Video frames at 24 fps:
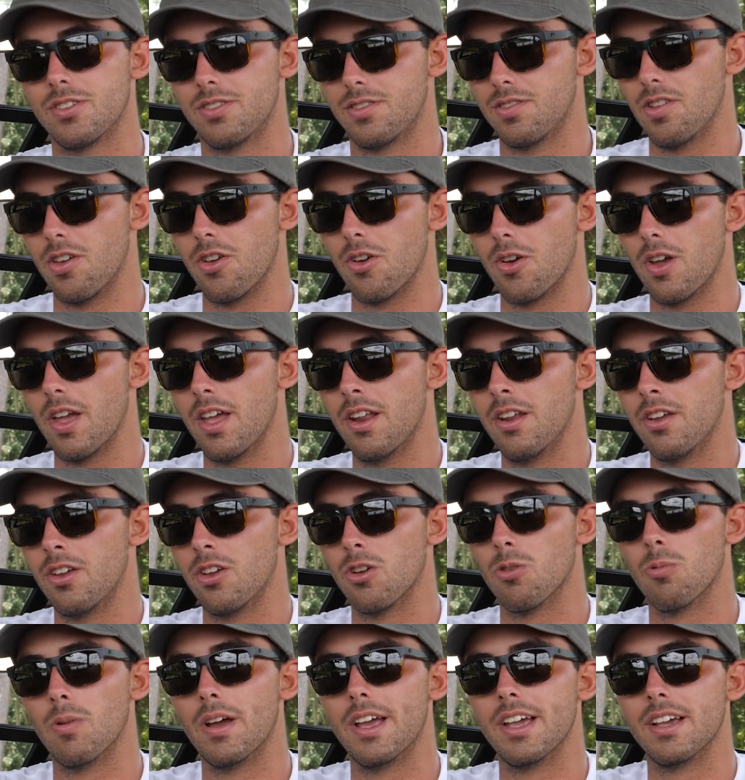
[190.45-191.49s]
so you're hitting
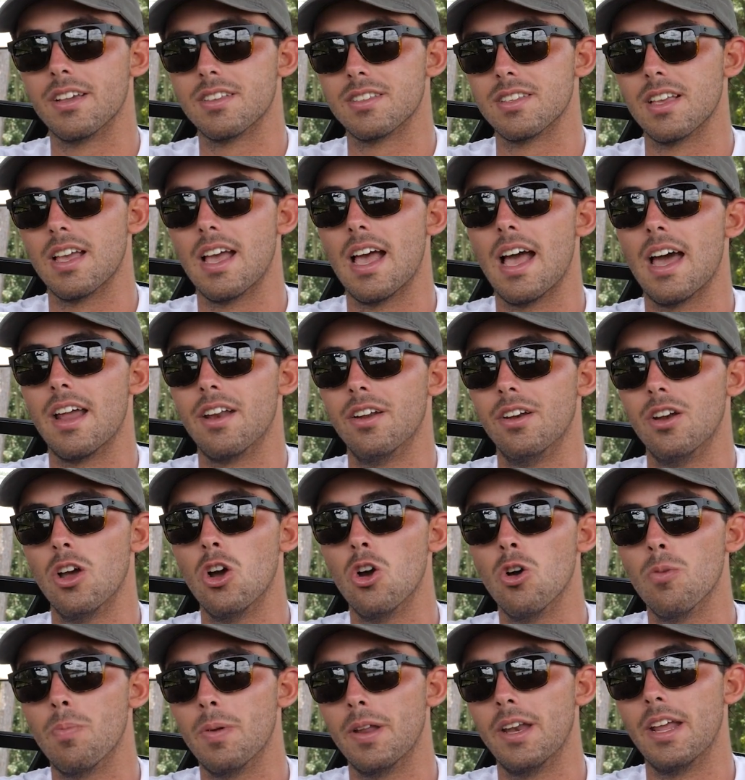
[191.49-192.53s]
your wakes at an
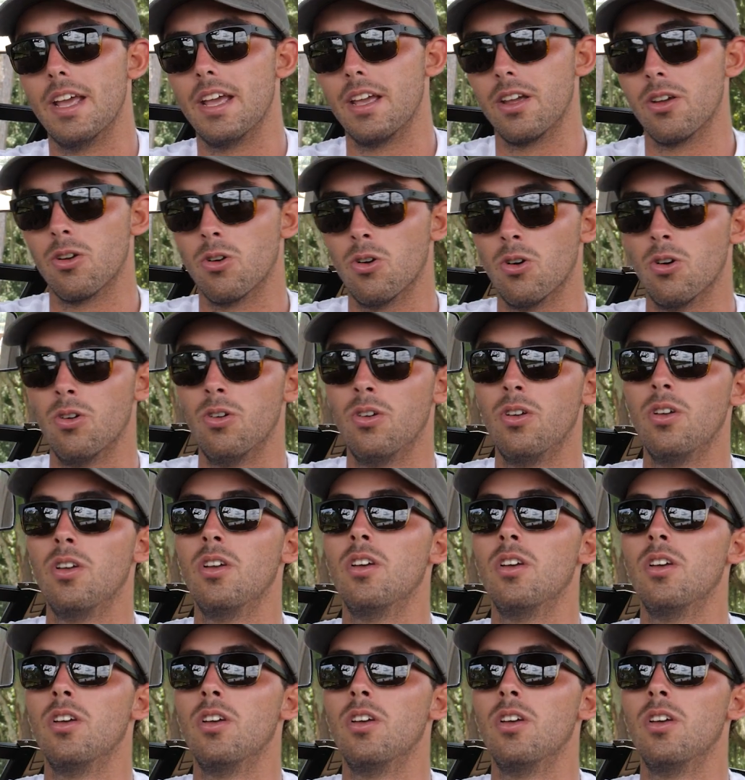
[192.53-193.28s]
open angle,